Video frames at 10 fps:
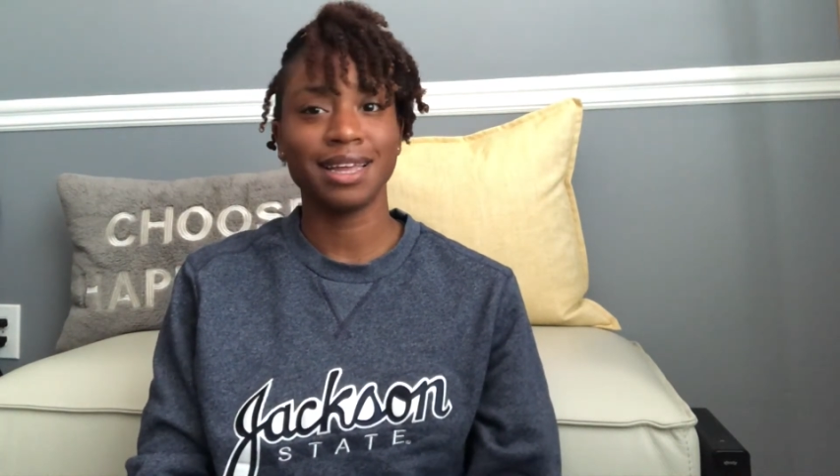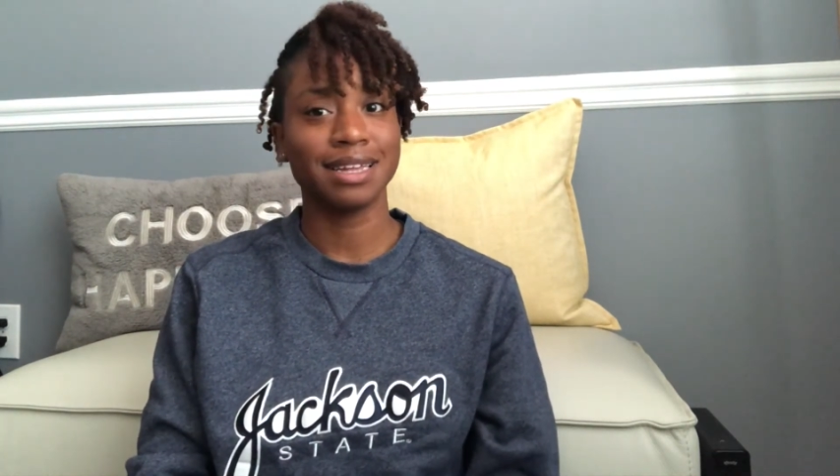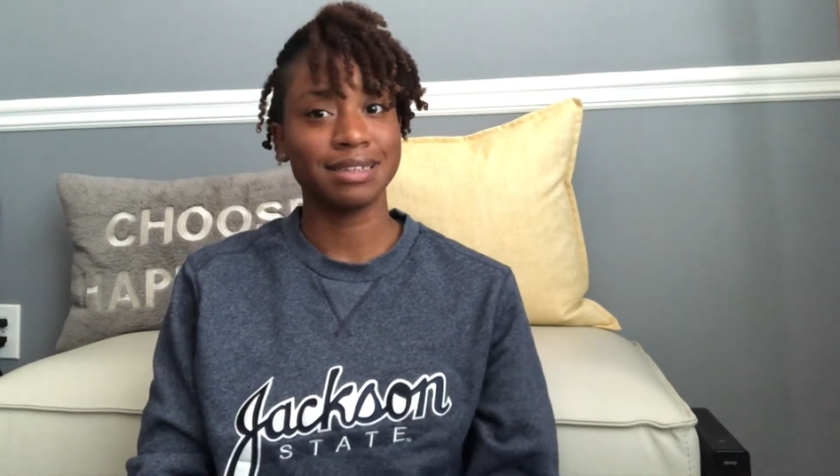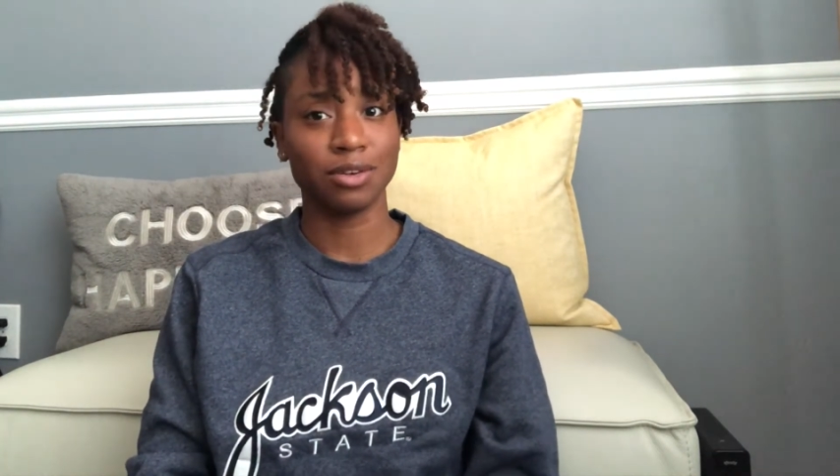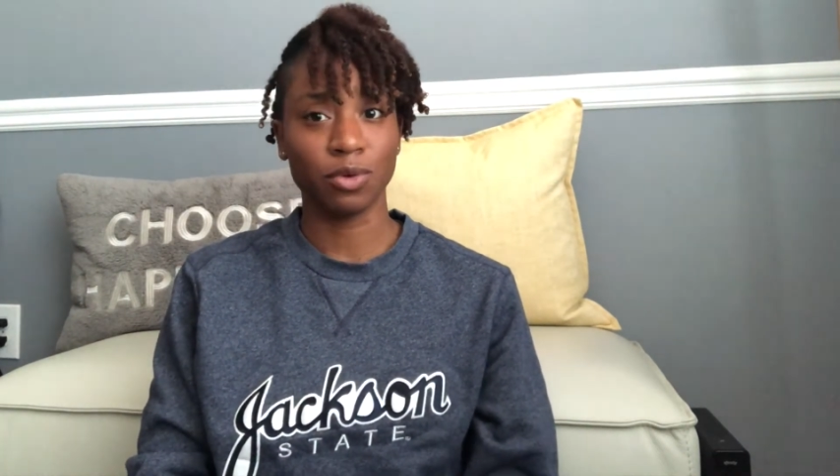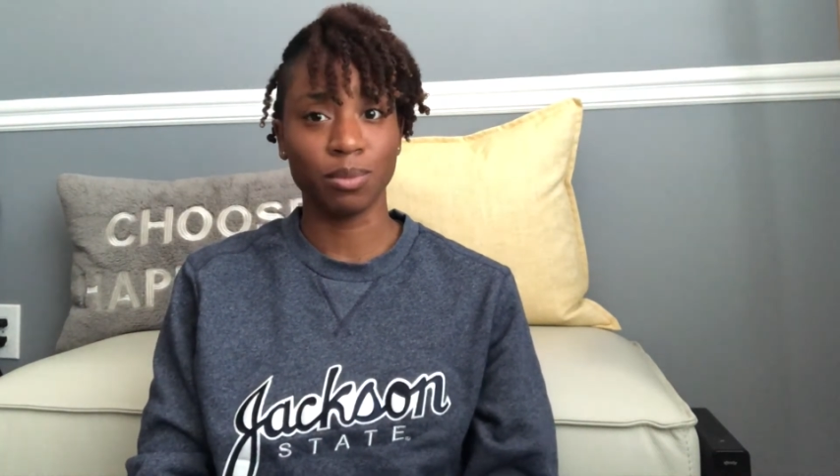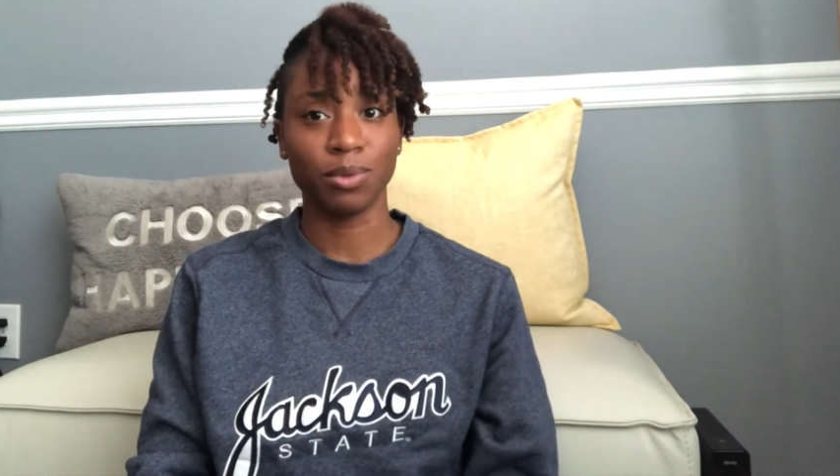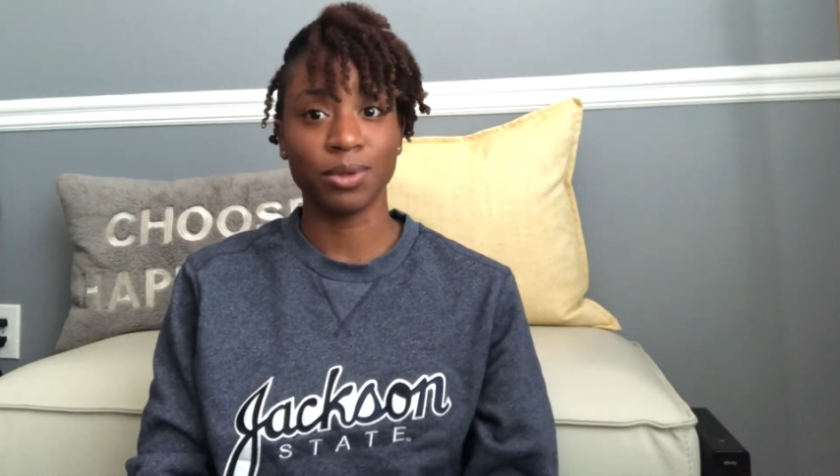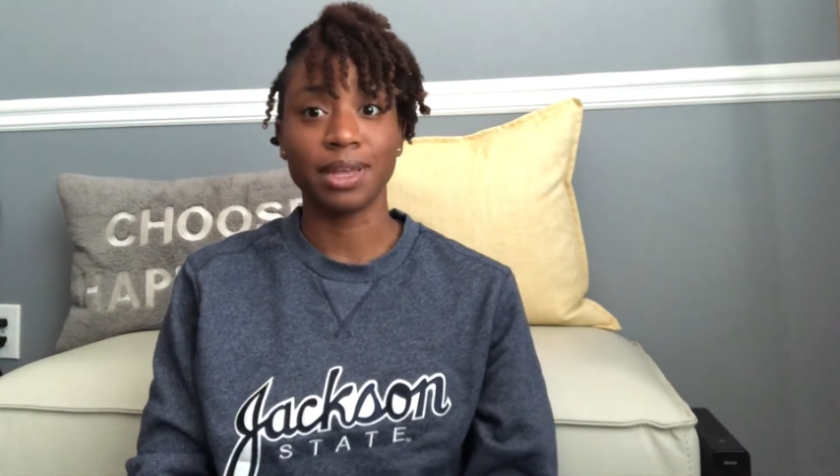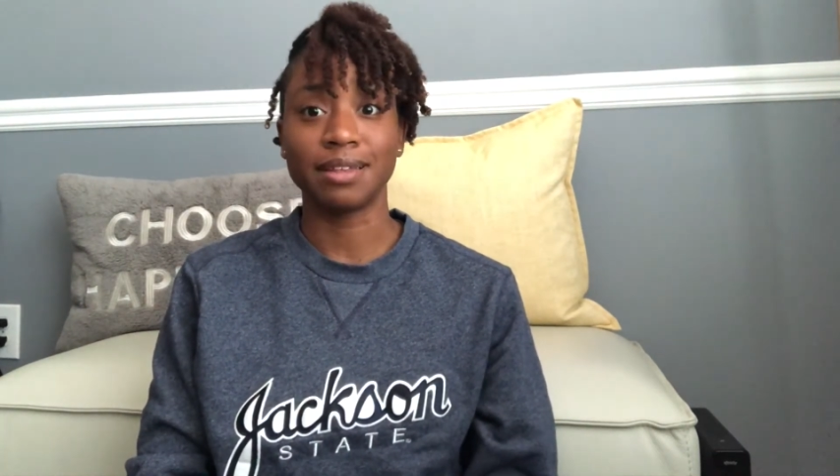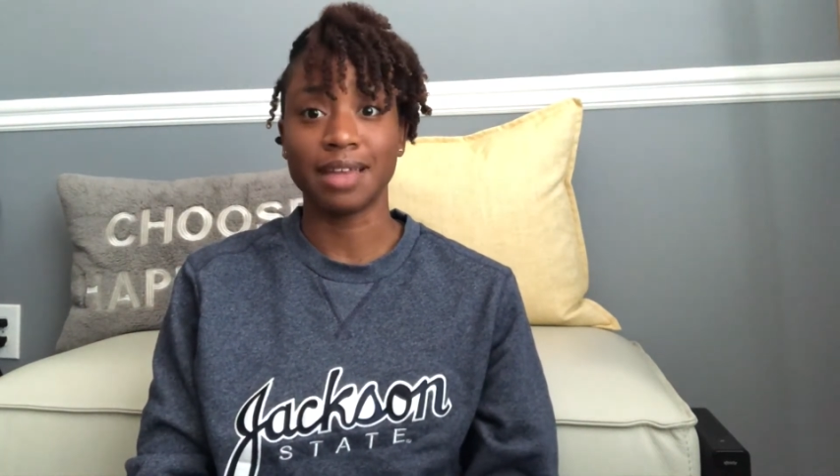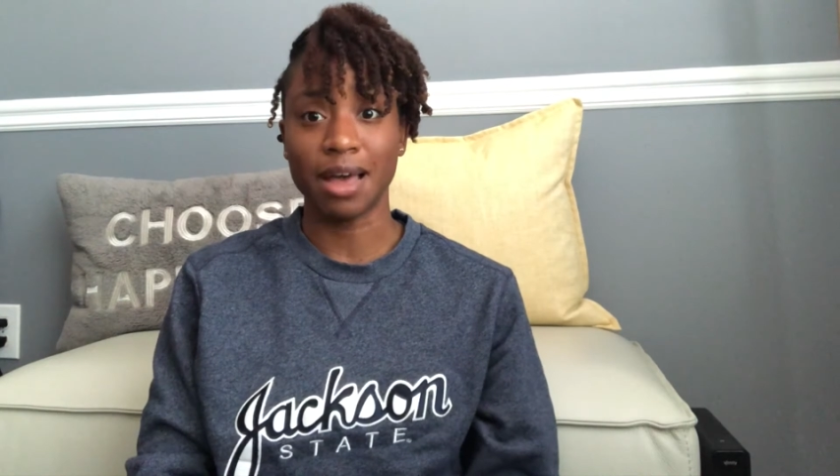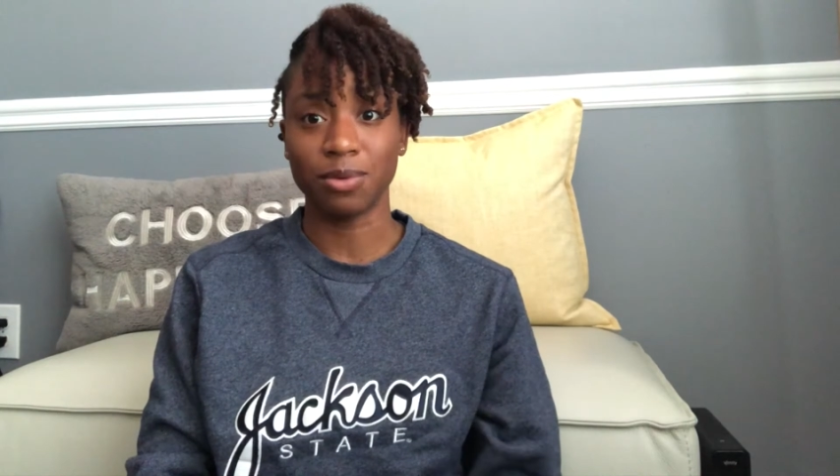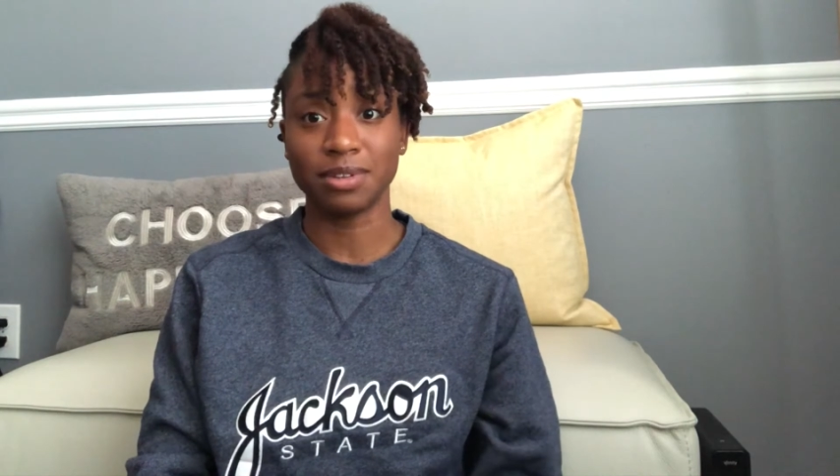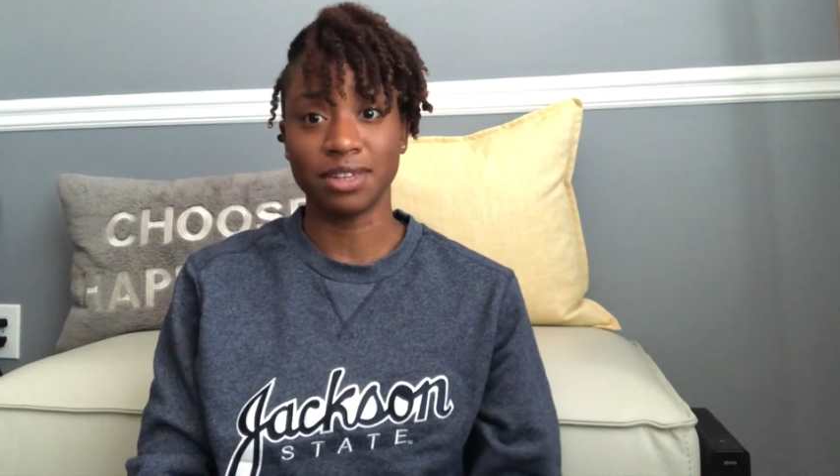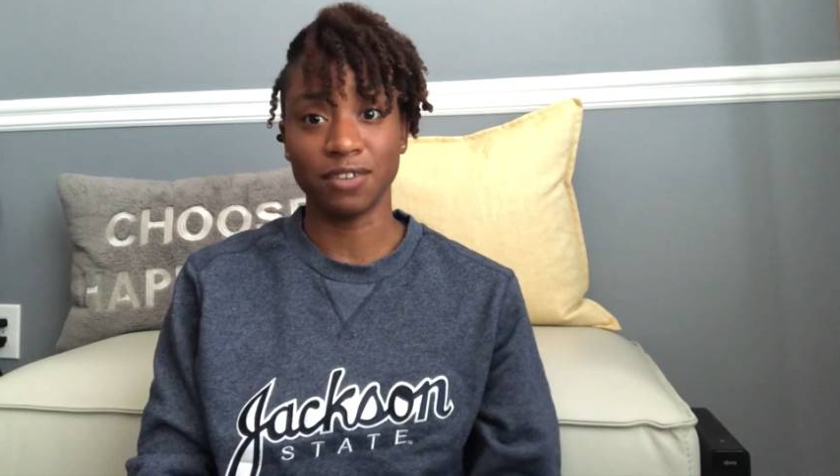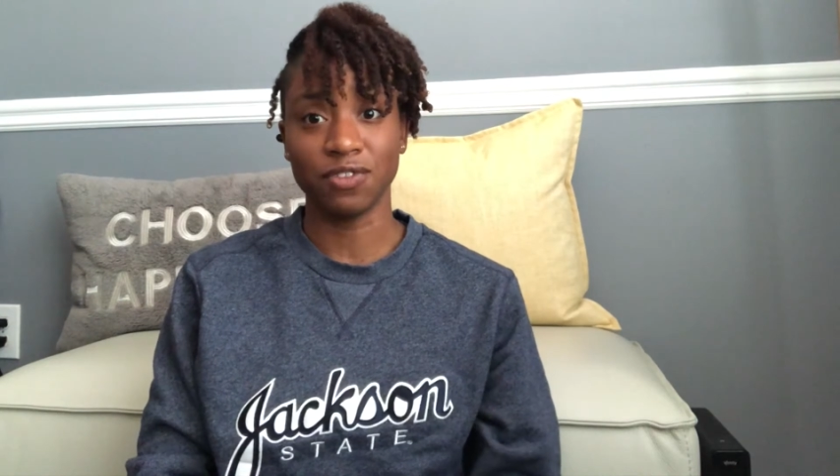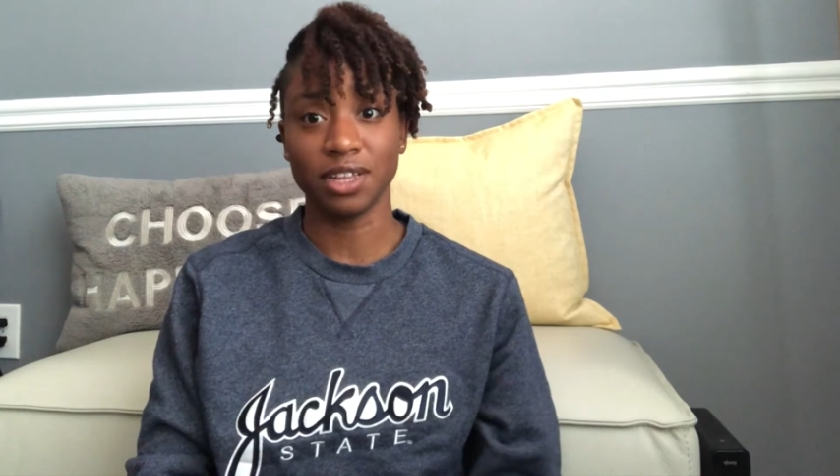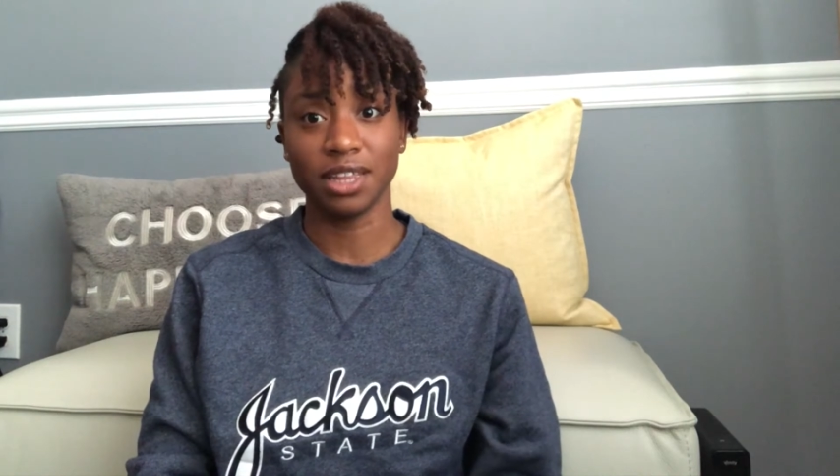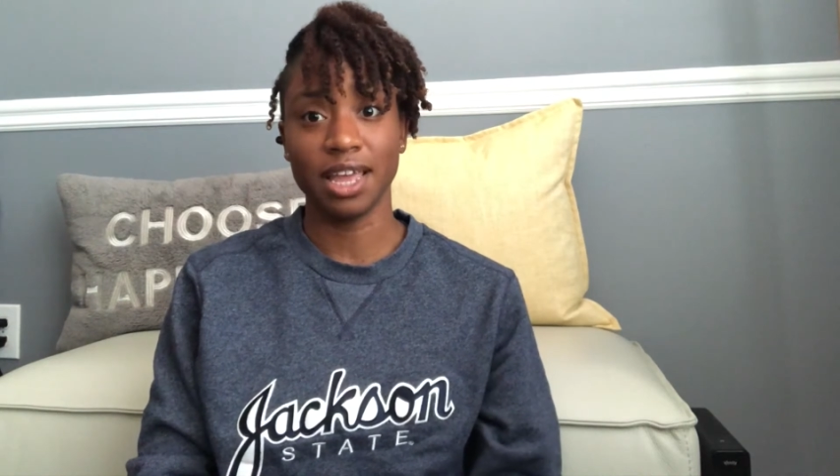it's normal because I was
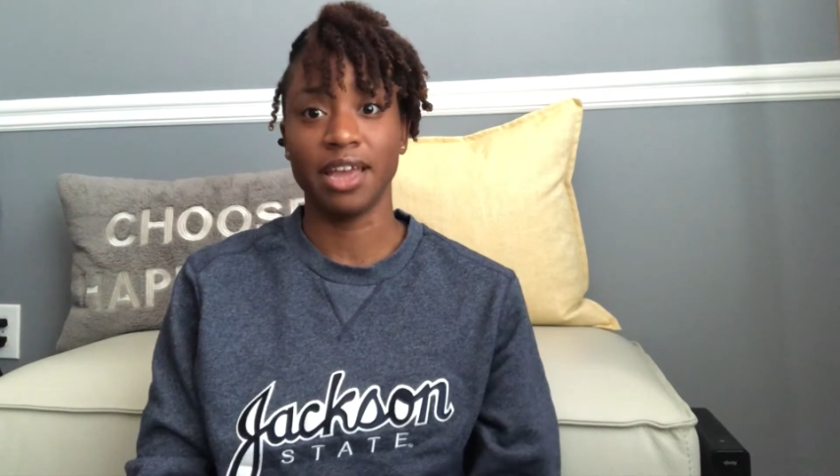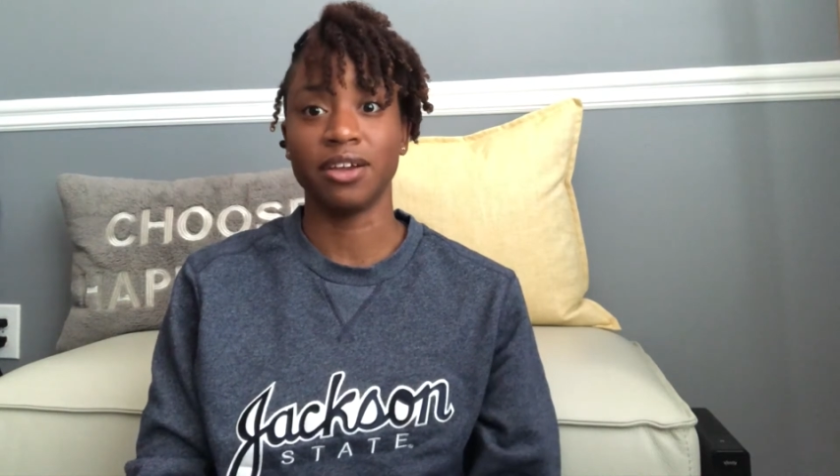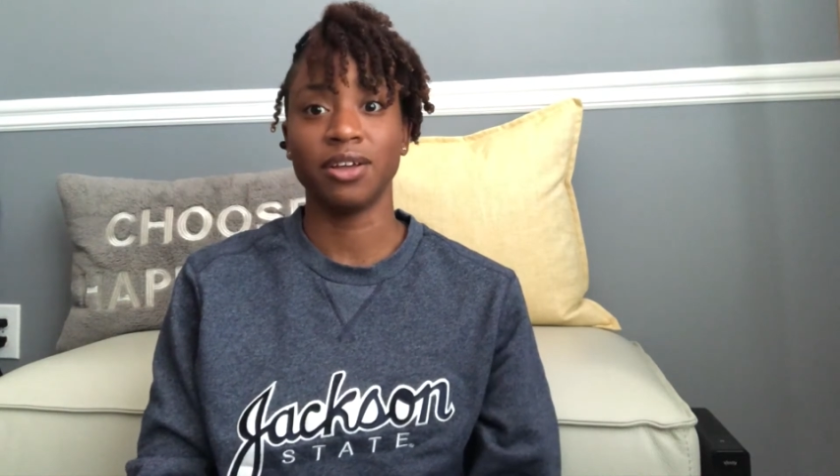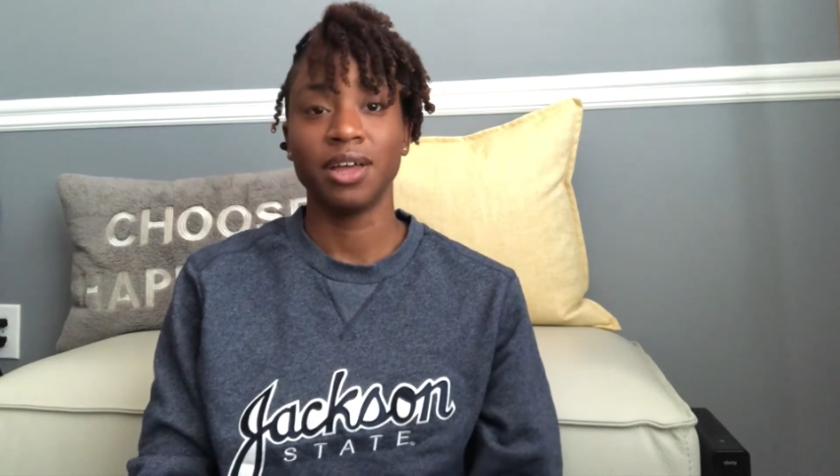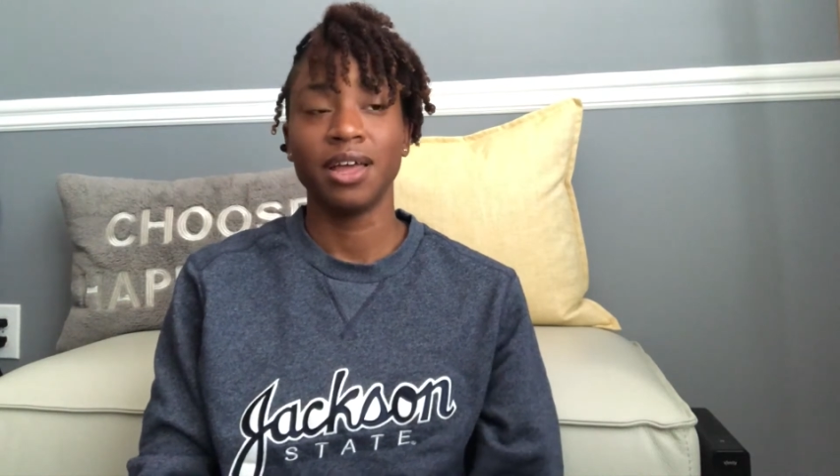definitely there.